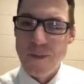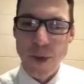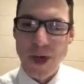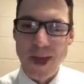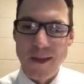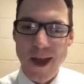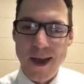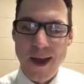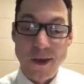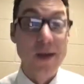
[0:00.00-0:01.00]
marking
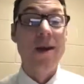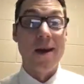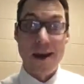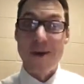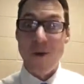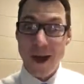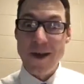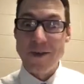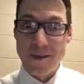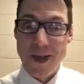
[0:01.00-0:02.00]
that out? I know
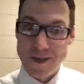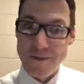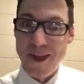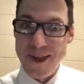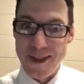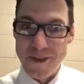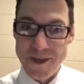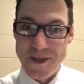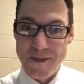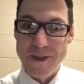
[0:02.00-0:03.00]
I do that to my
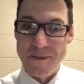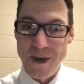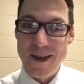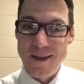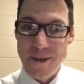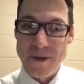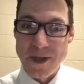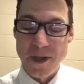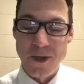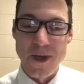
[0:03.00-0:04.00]
English students in my
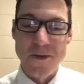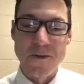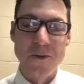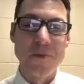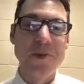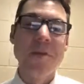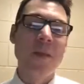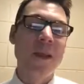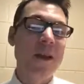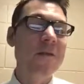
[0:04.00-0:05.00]
composition classrooms.
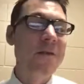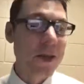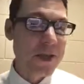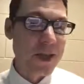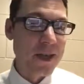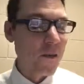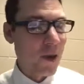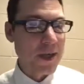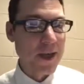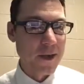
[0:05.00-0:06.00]
In fiction, it
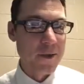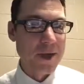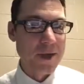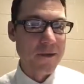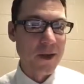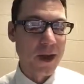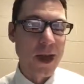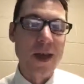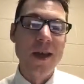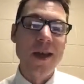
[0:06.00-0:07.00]
works a little bit
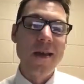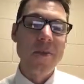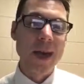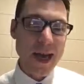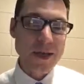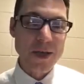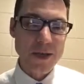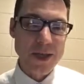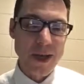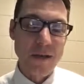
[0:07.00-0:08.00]
differently. But ask
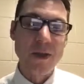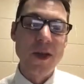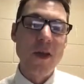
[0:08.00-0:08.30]
yourself,